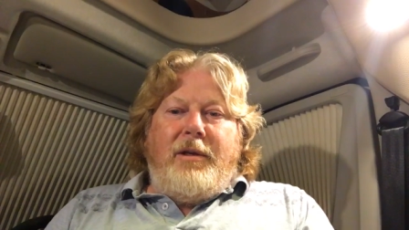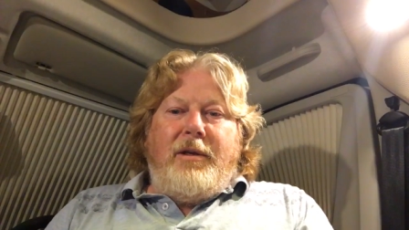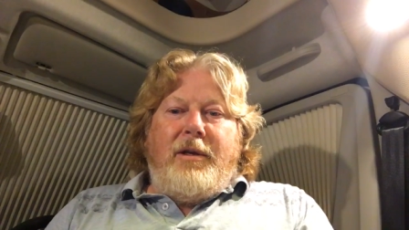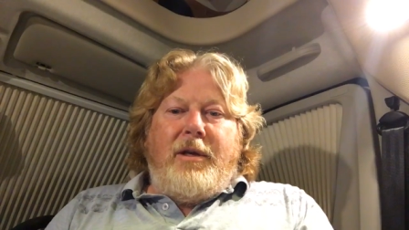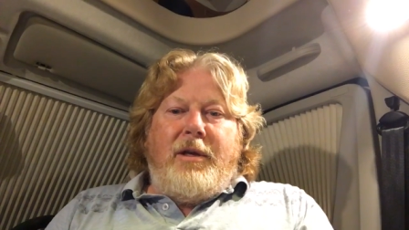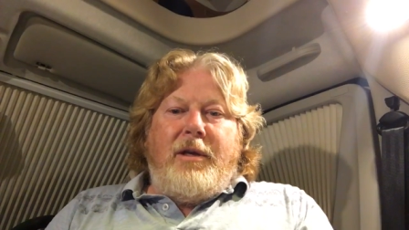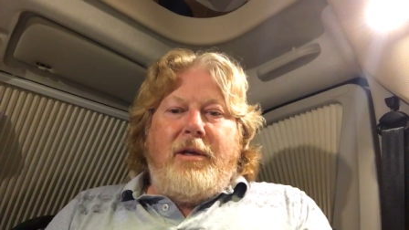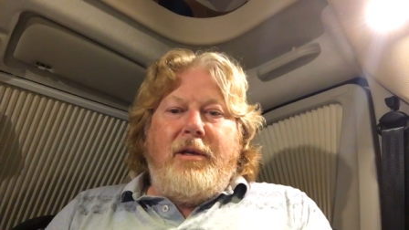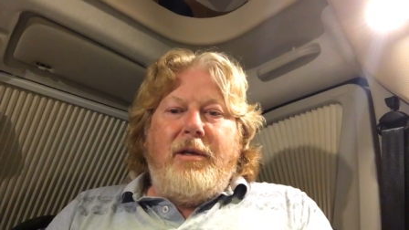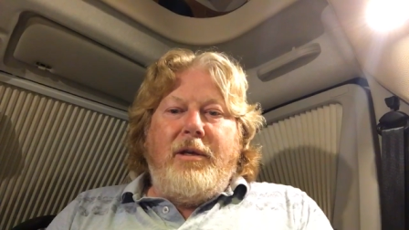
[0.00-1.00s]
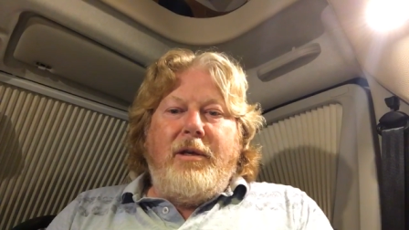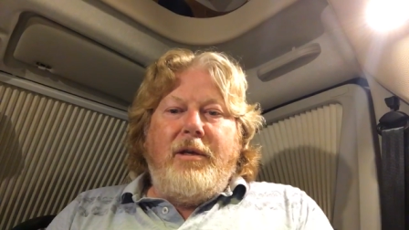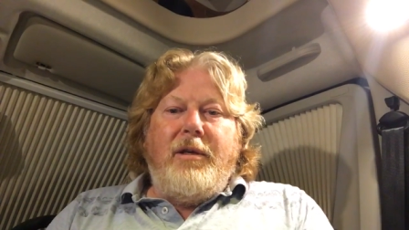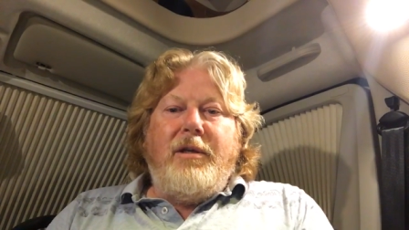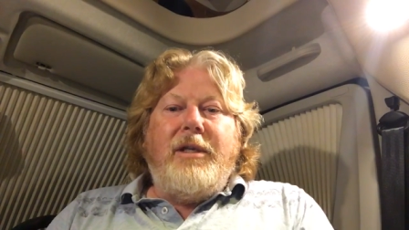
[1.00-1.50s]
Yeah,
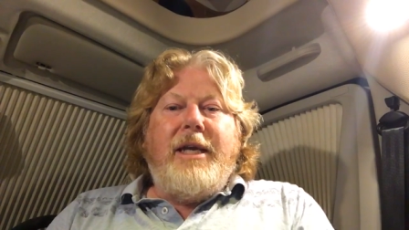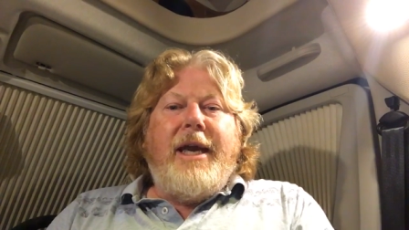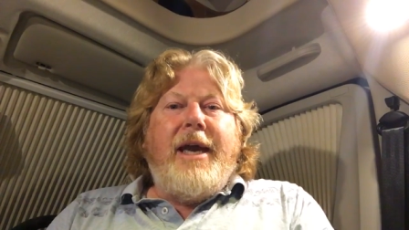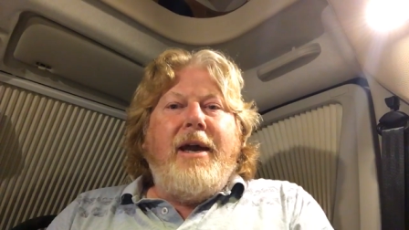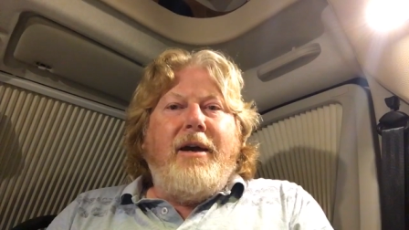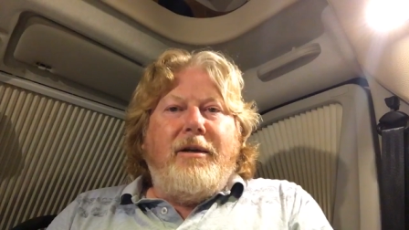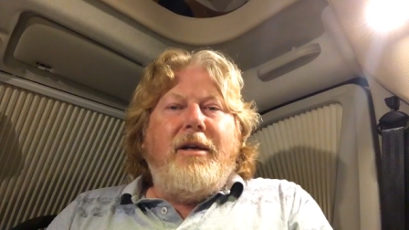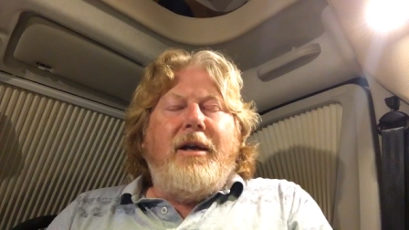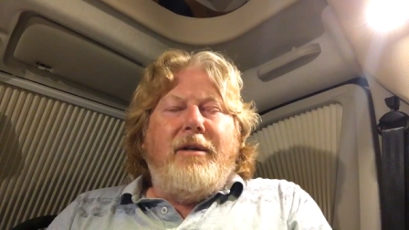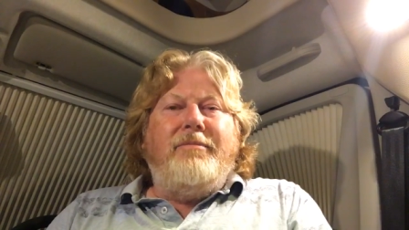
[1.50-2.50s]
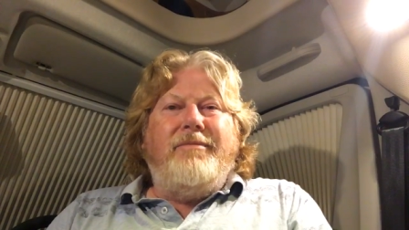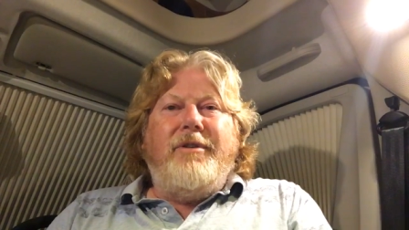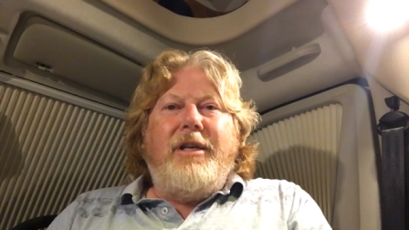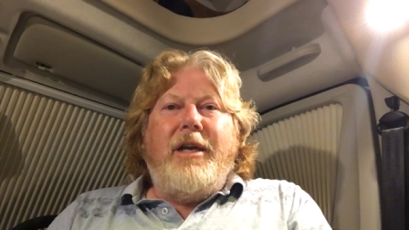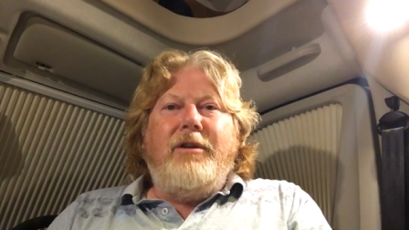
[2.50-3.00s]

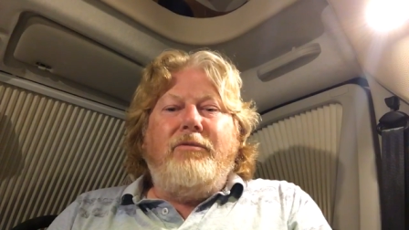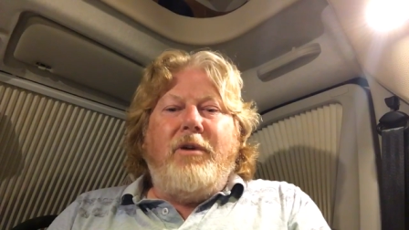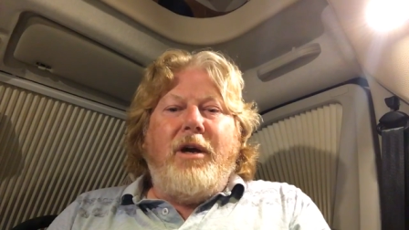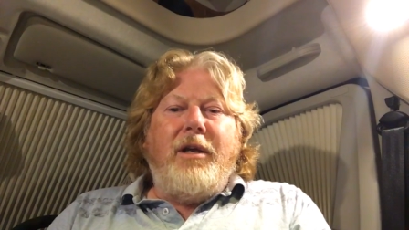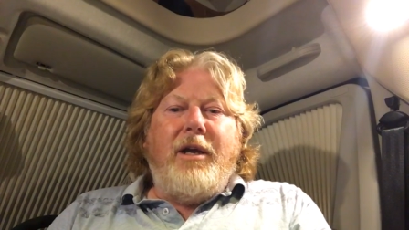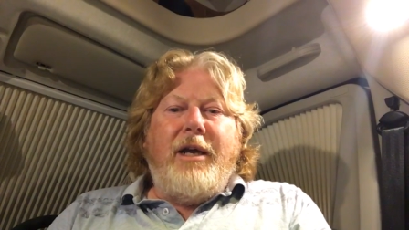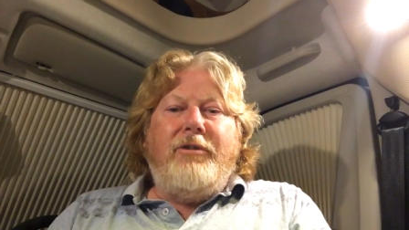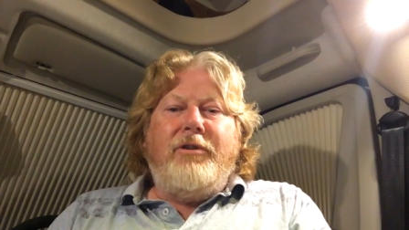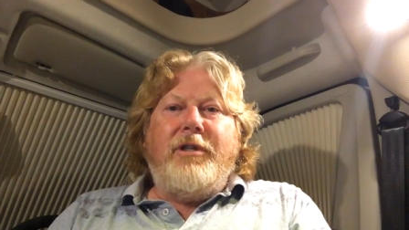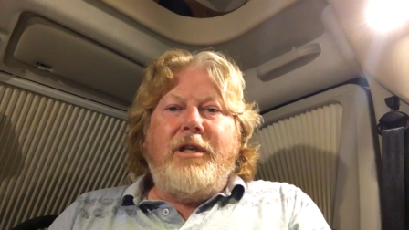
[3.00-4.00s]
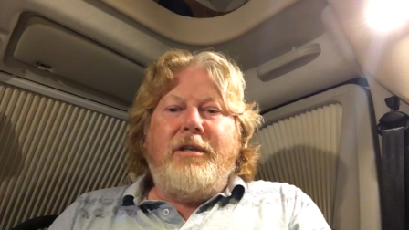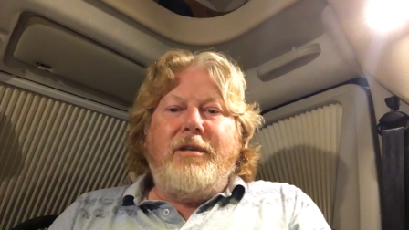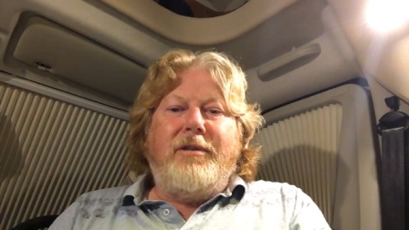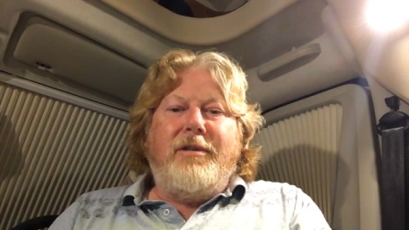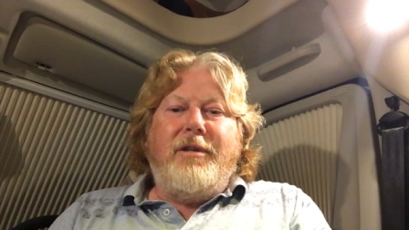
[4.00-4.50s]
you're right. Adrian says that,
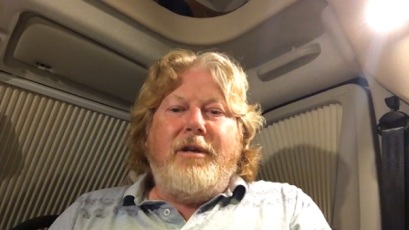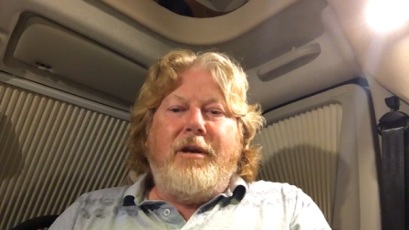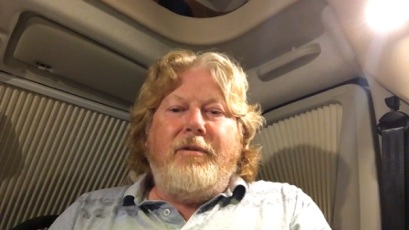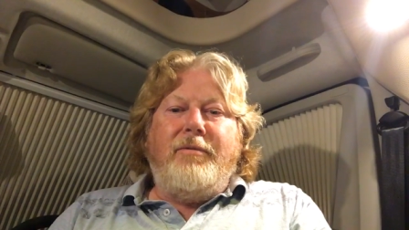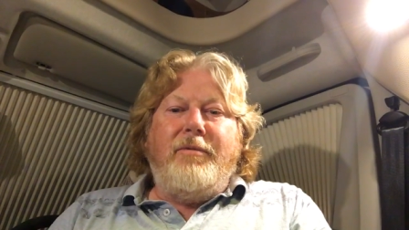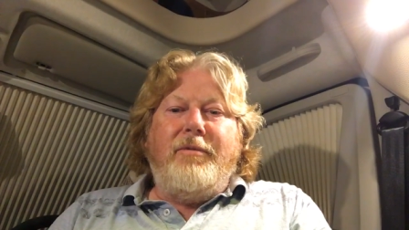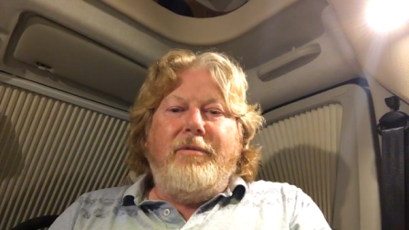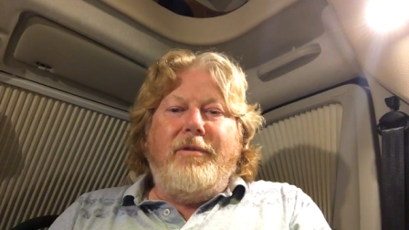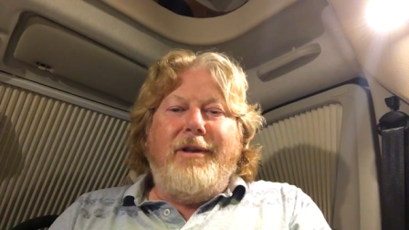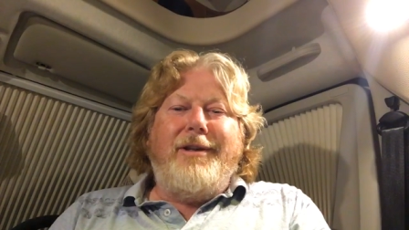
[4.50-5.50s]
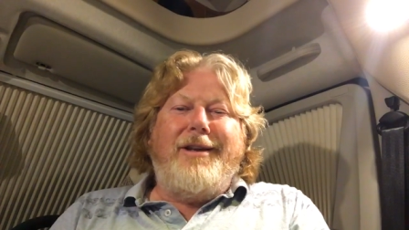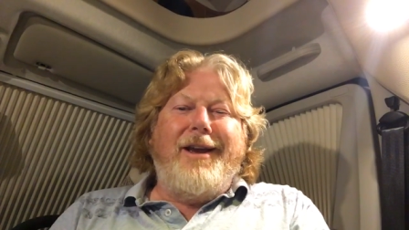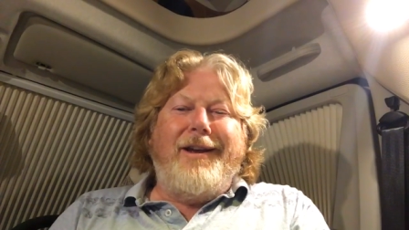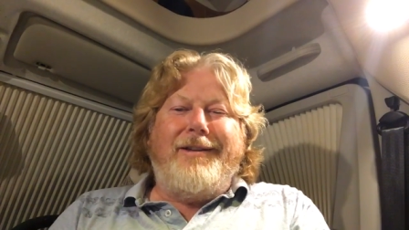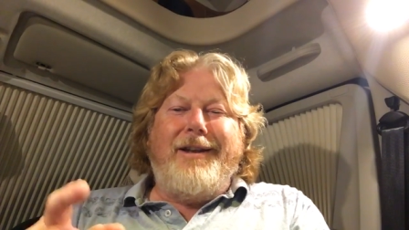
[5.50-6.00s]
you know,
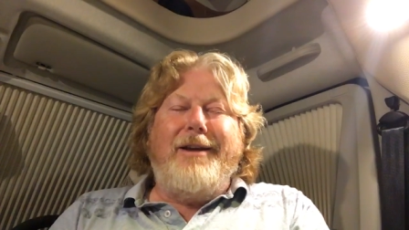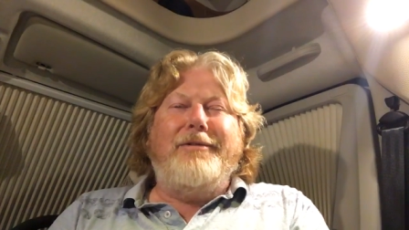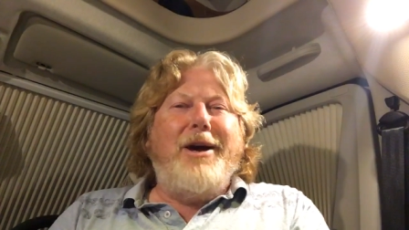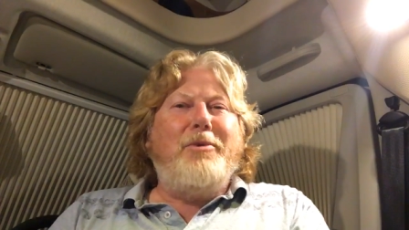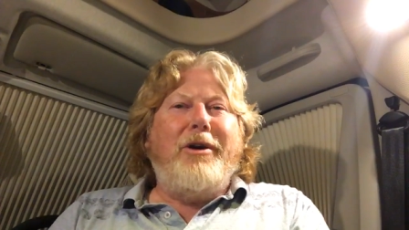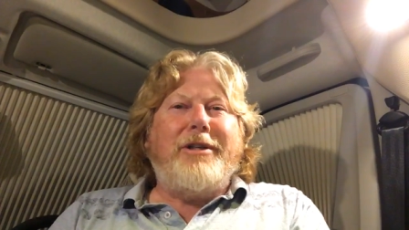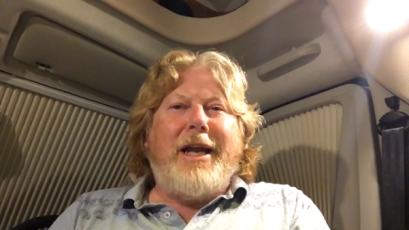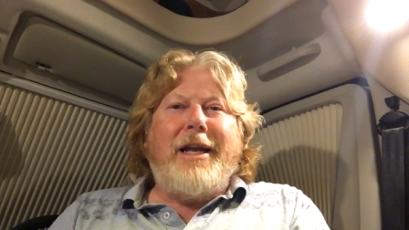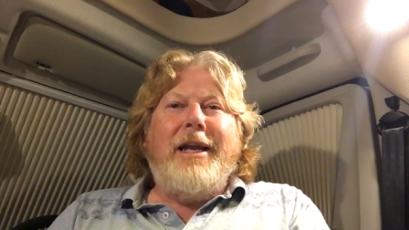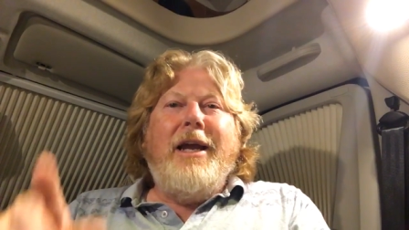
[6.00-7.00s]
no worries, Danny.